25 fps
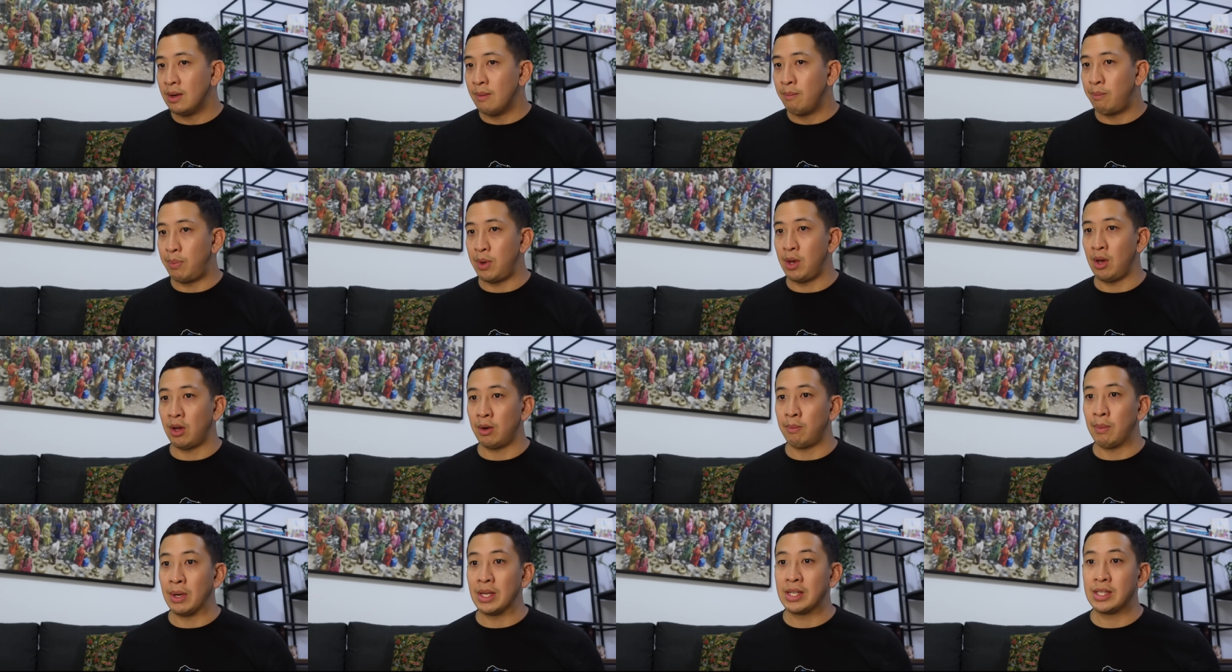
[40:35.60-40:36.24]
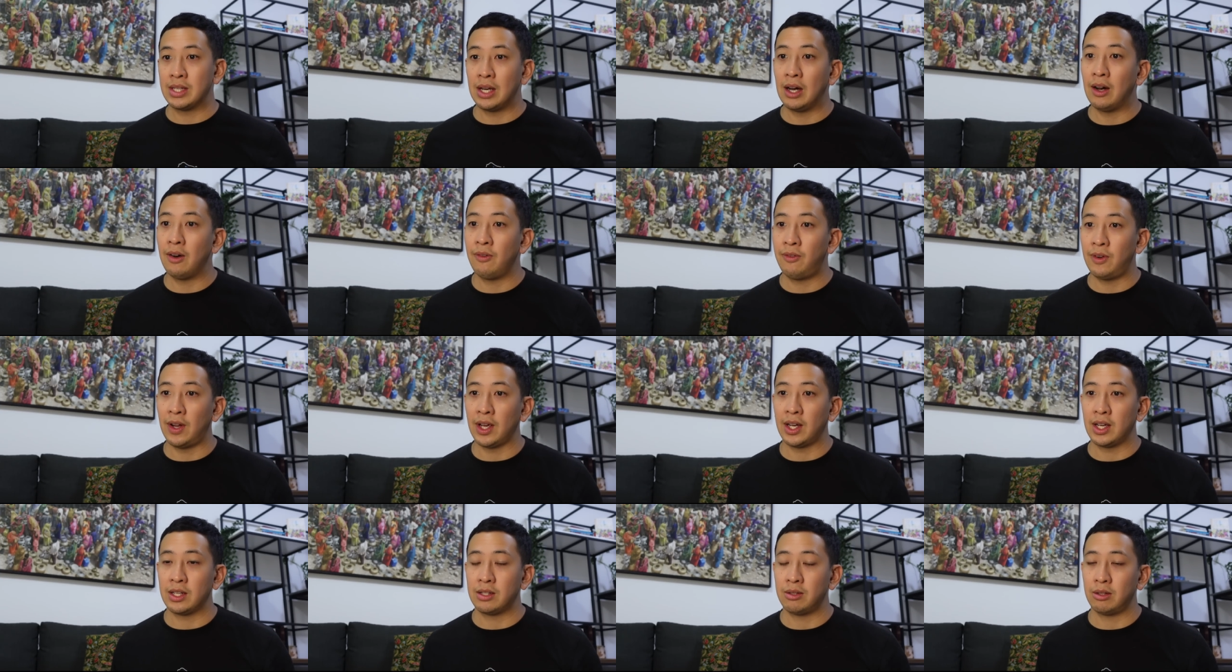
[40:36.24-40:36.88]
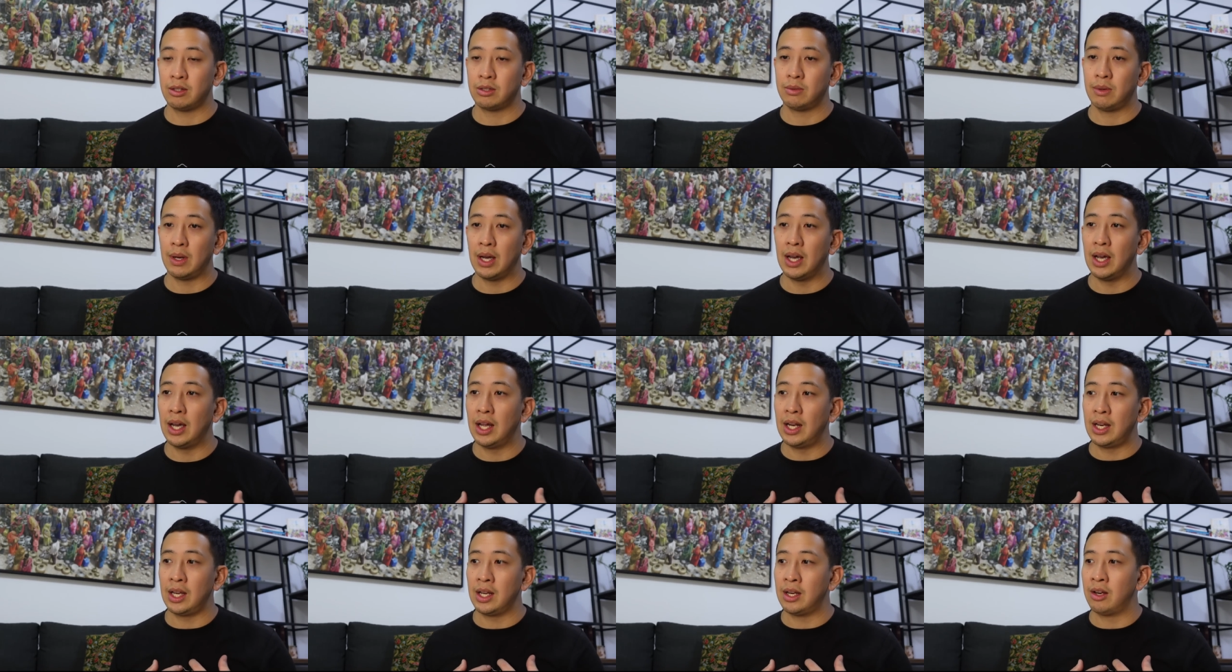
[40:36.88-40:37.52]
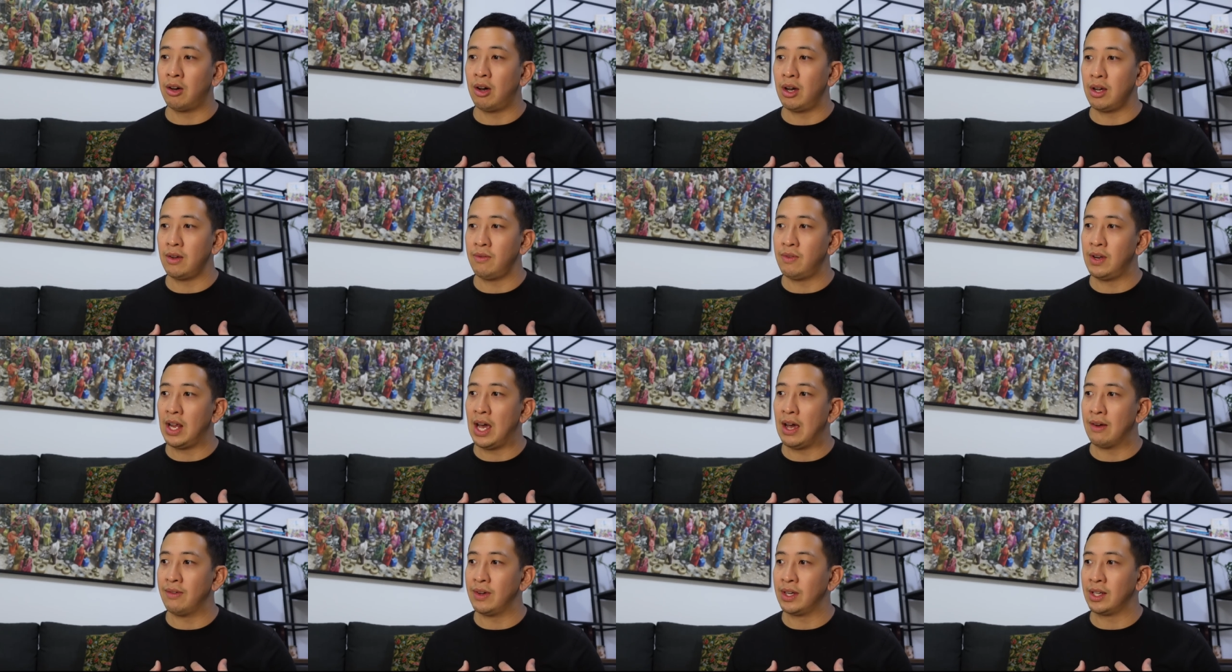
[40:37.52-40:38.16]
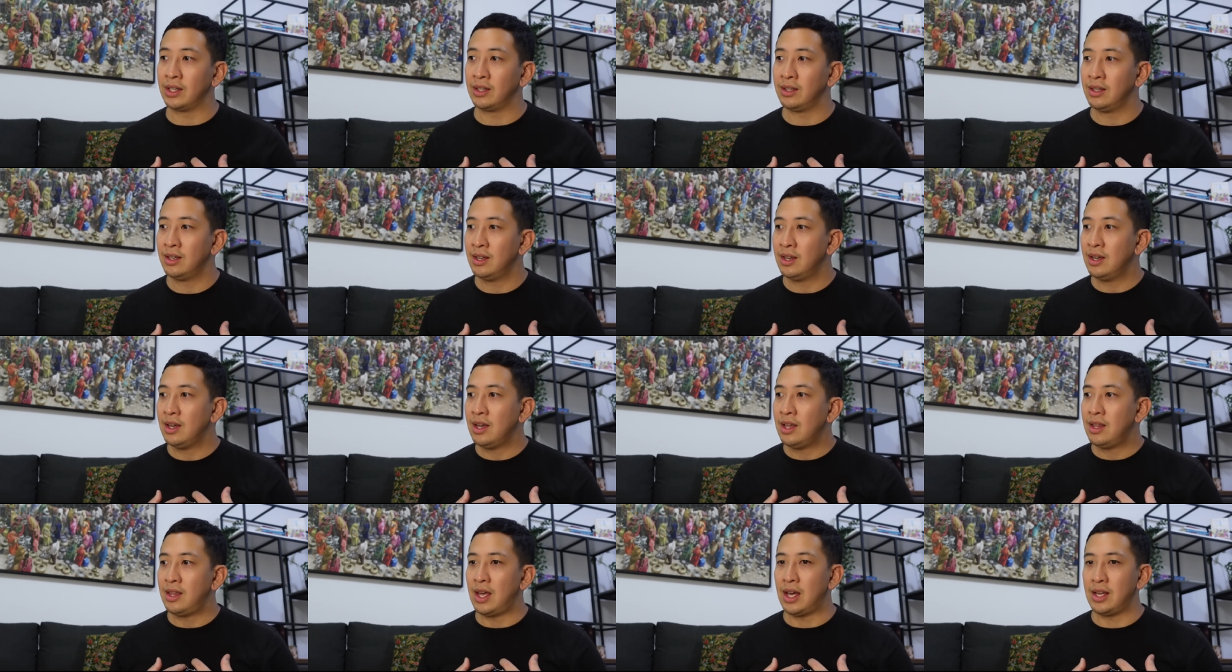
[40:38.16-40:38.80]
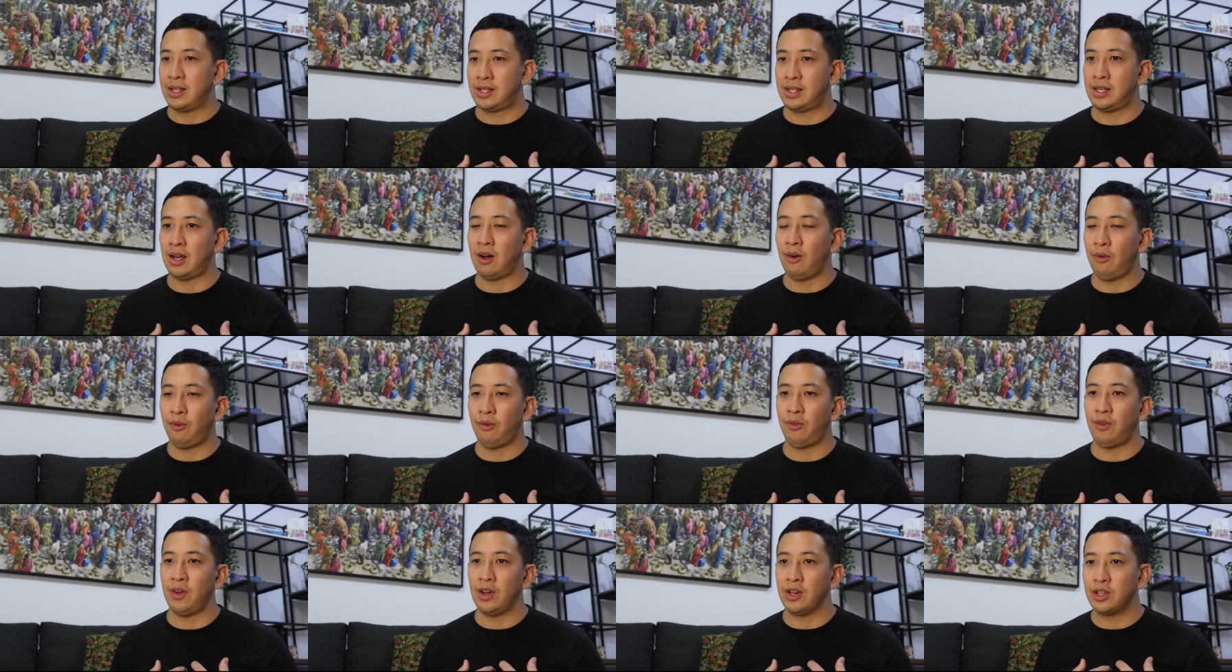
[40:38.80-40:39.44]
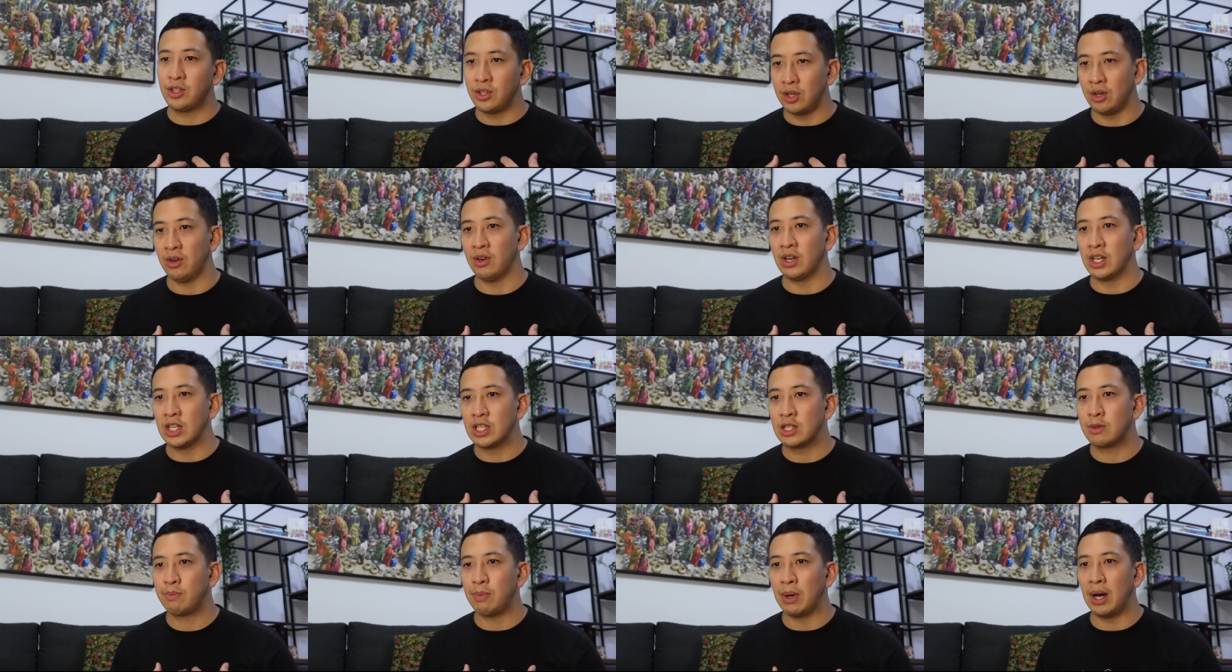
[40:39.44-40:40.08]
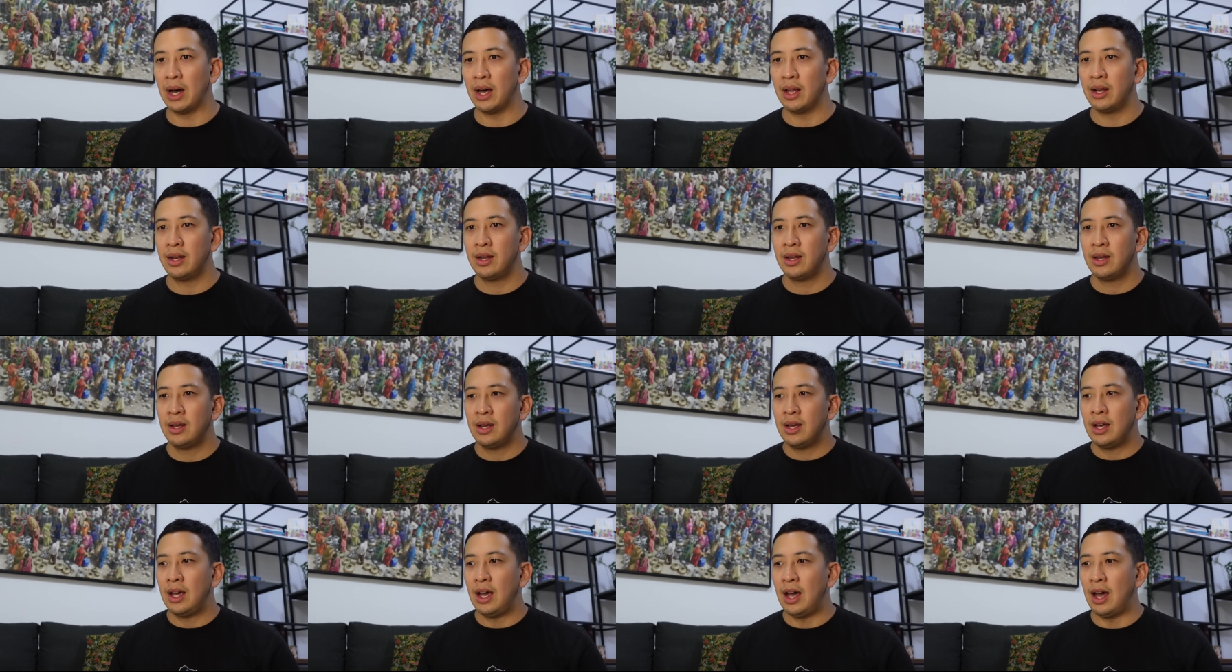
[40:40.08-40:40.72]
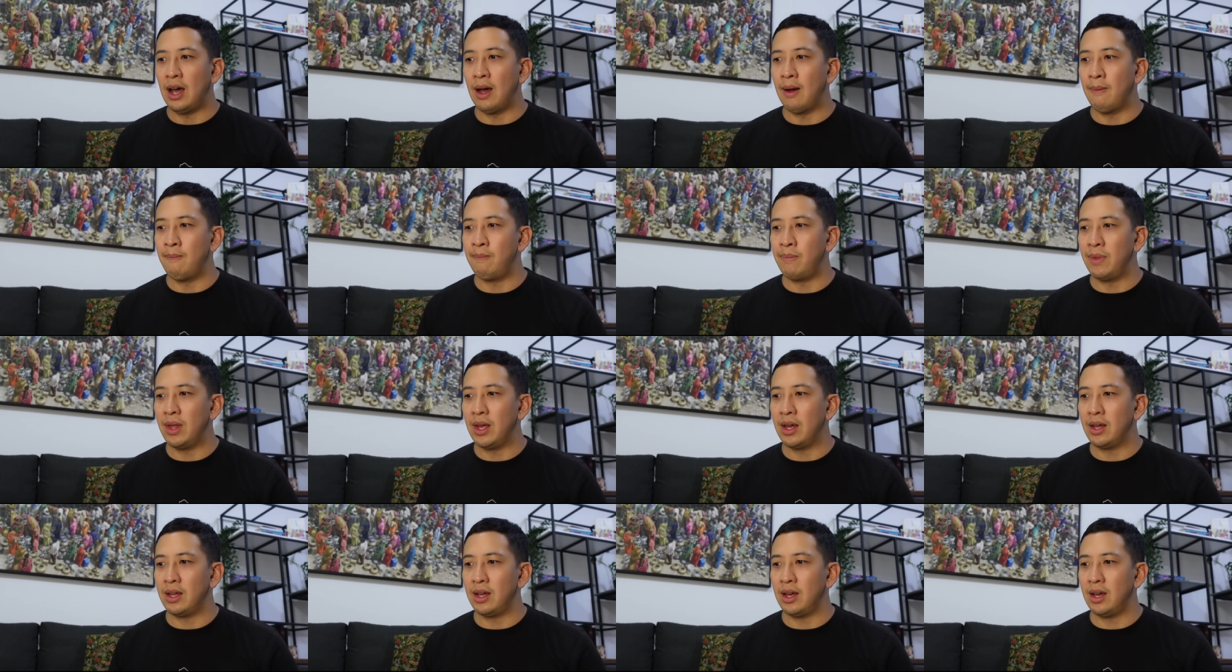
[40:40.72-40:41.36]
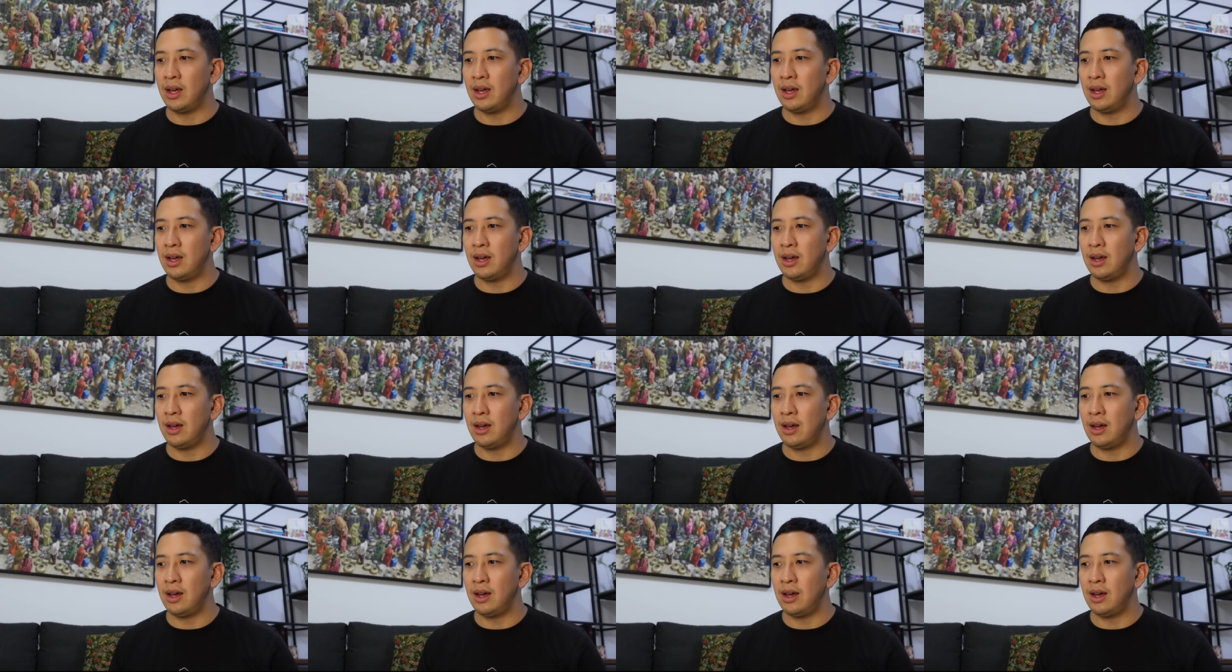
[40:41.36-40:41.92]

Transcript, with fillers: beyond myself, like I talked about earlier, not even having that self-assurance, but um, uh, uh,